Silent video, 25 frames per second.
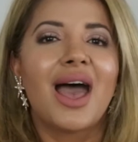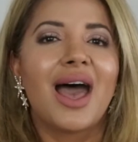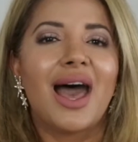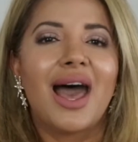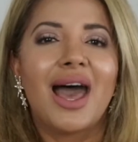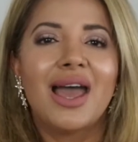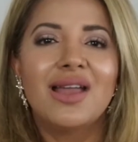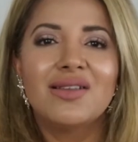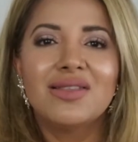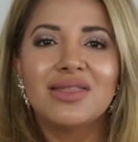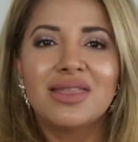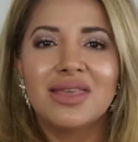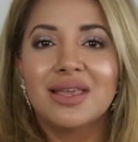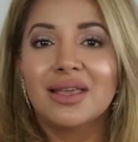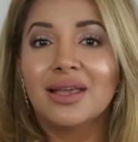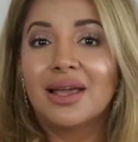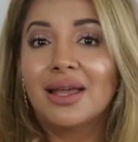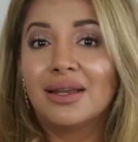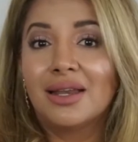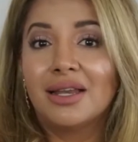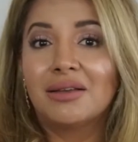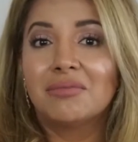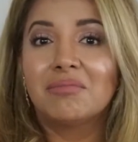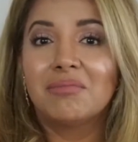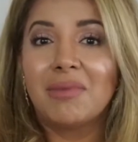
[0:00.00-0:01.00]
I don't think
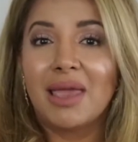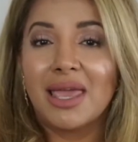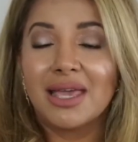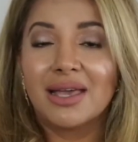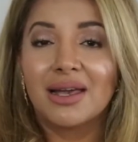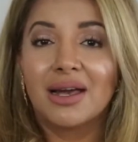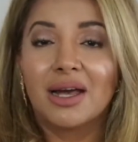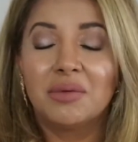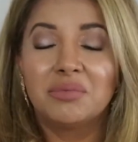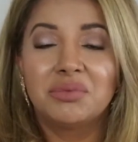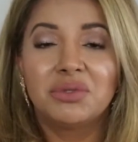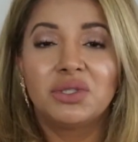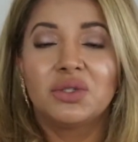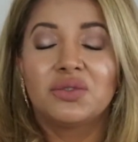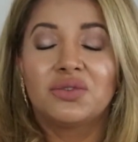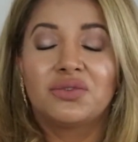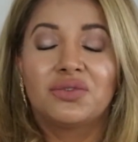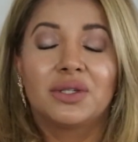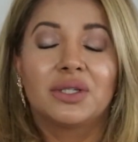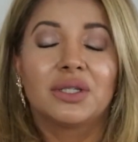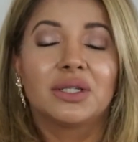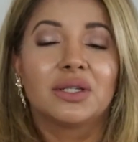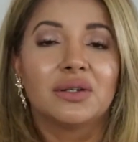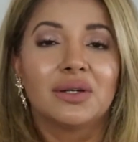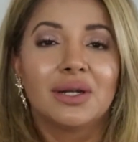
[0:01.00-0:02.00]
I need makeup to
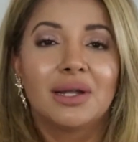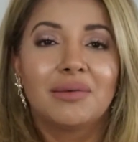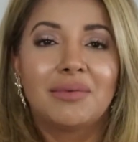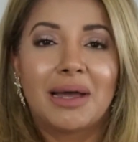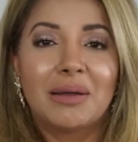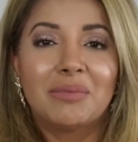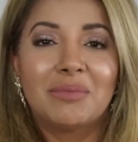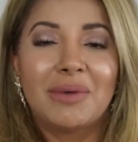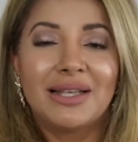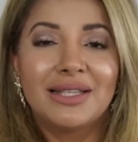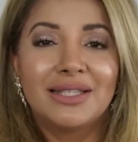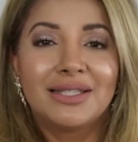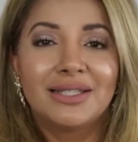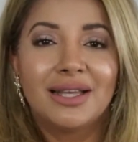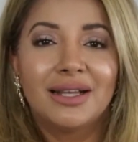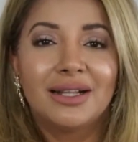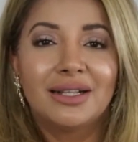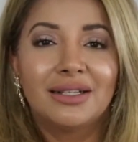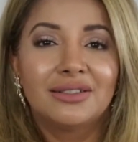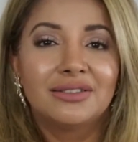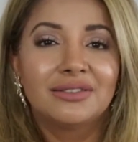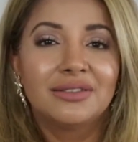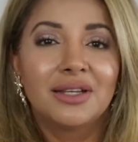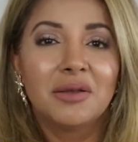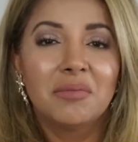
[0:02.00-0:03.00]
feel good about
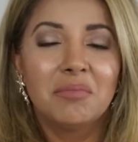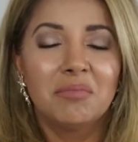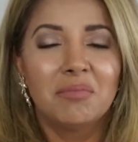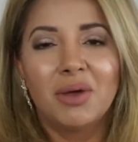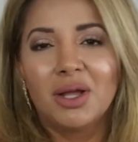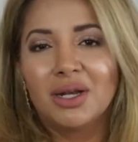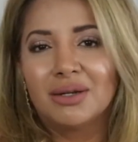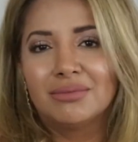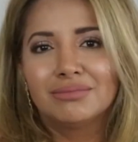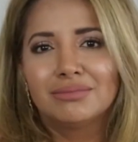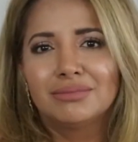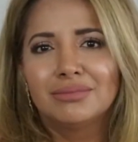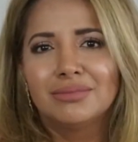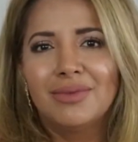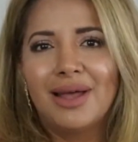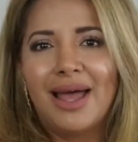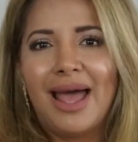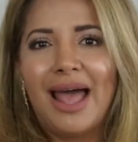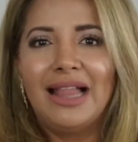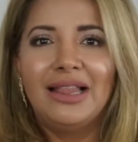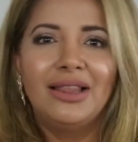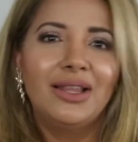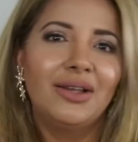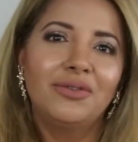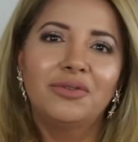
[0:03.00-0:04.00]
myself, but
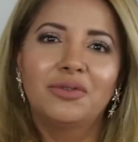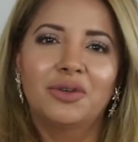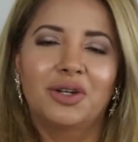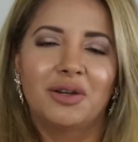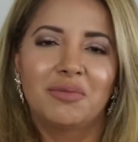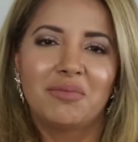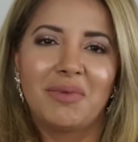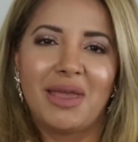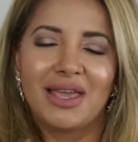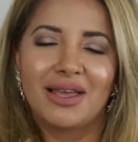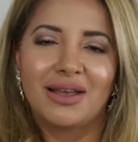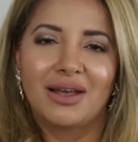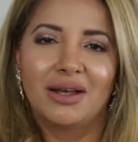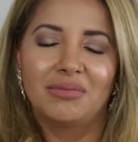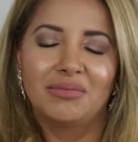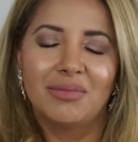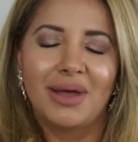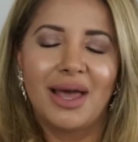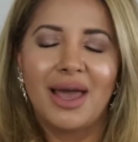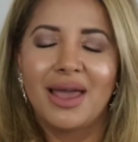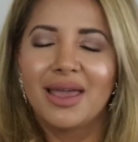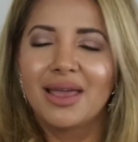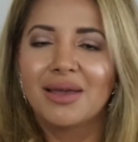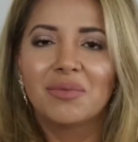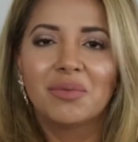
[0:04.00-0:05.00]
I love wearing makeup.
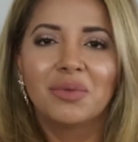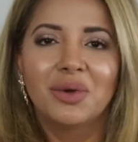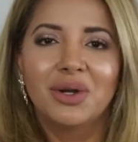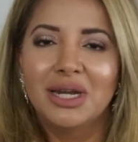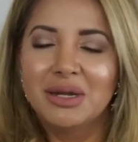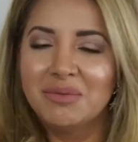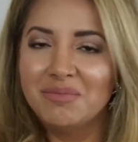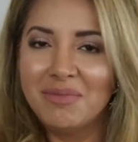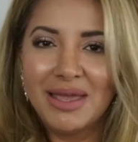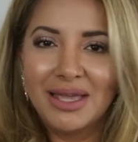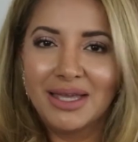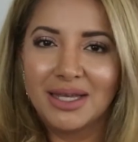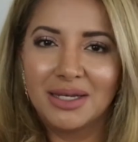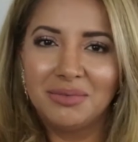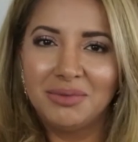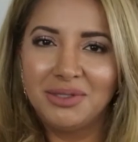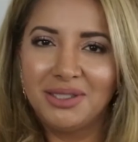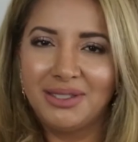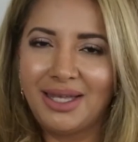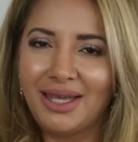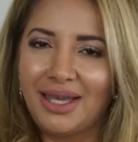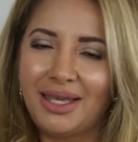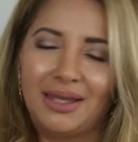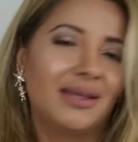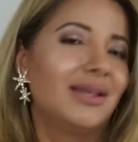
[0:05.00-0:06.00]
I am wearing makeup
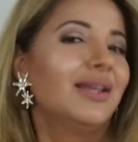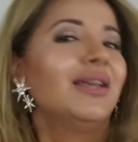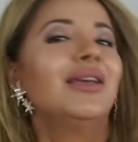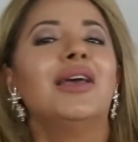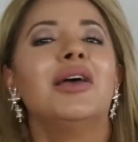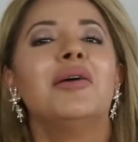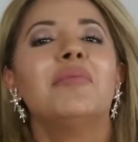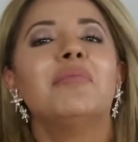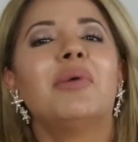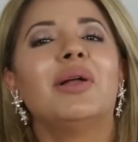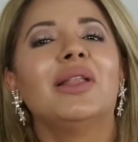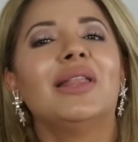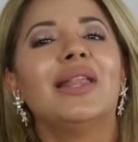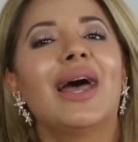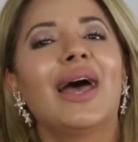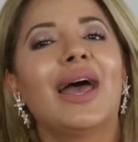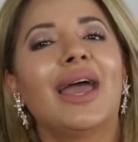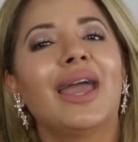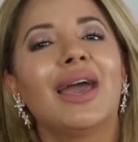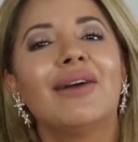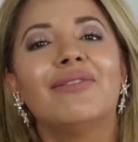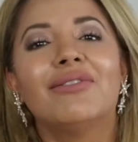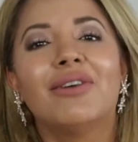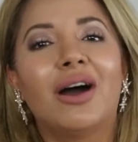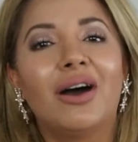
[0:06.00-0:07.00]
today, but
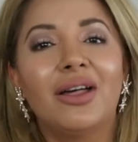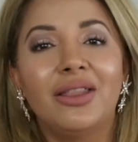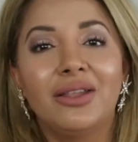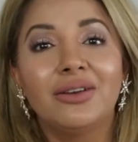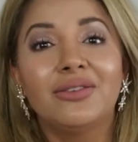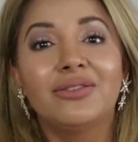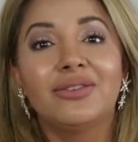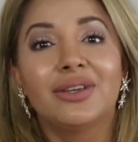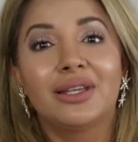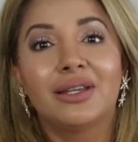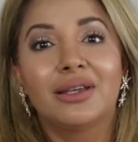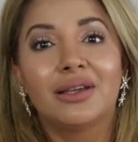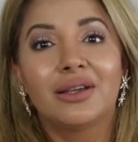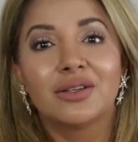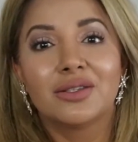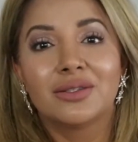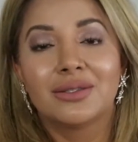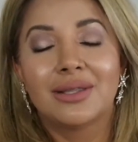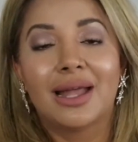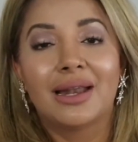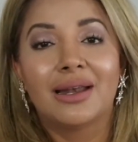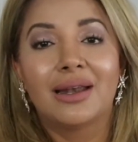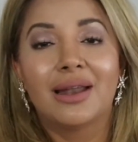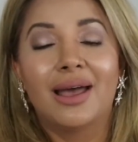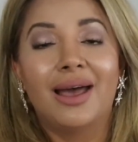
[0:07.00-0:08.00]
I have other videos
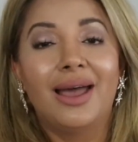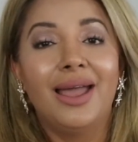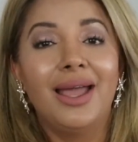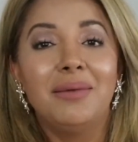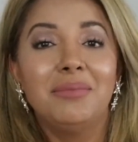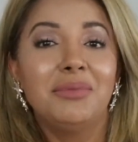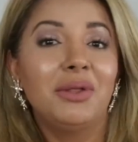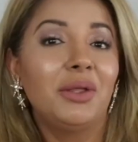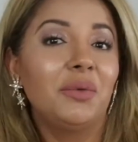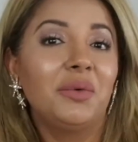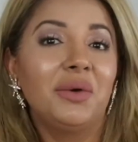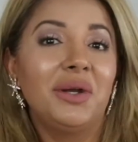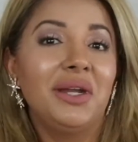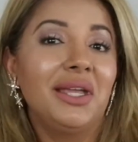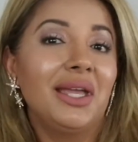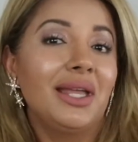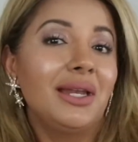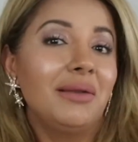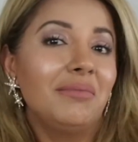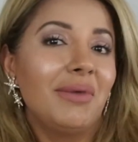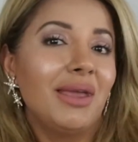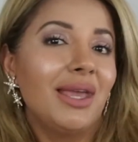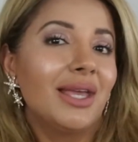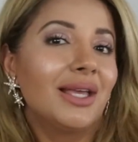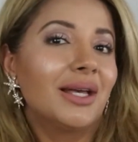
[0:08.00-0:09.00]
that I am not wearing
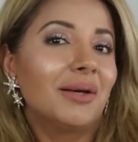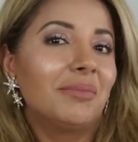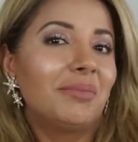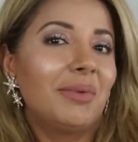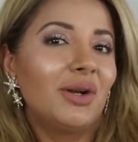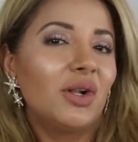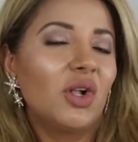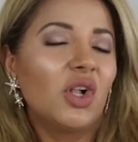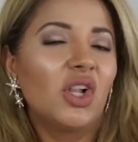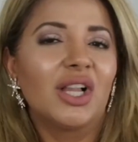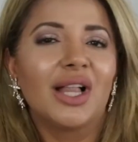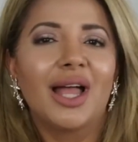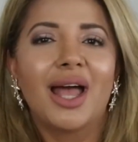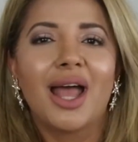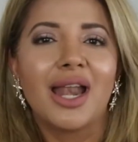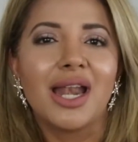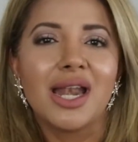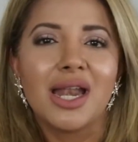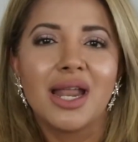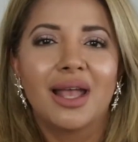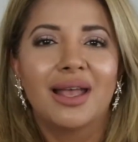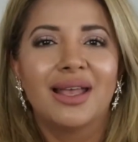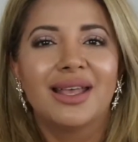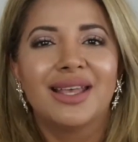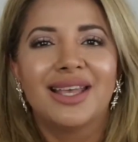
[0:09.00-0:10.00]
any makeup at all,
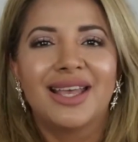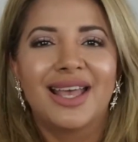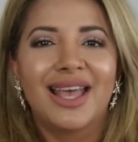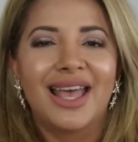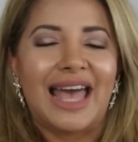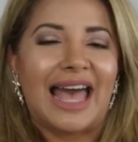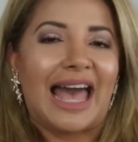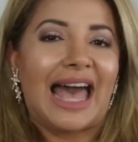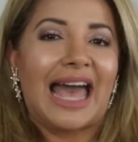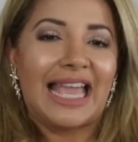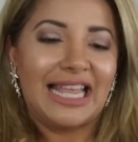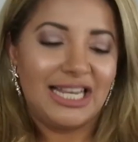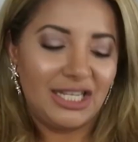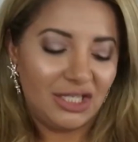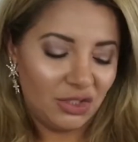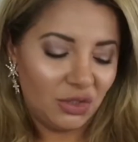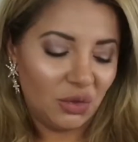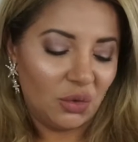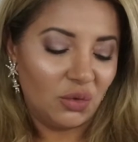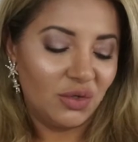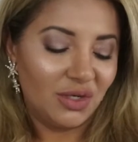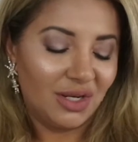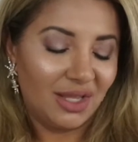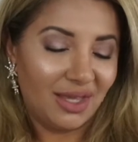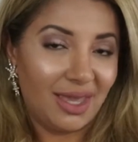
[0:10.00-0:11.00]
and I
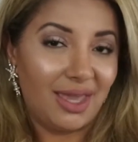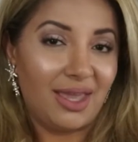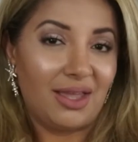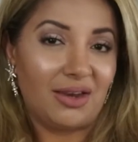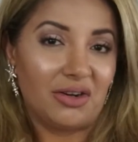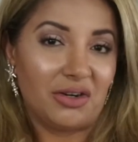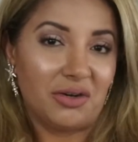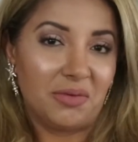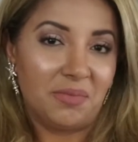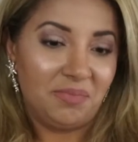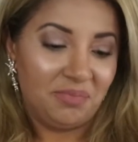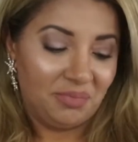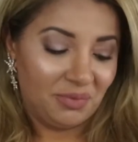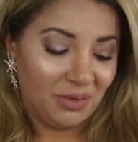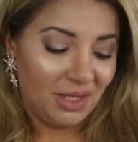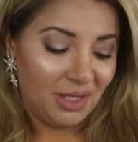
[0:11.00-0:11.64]
don't care.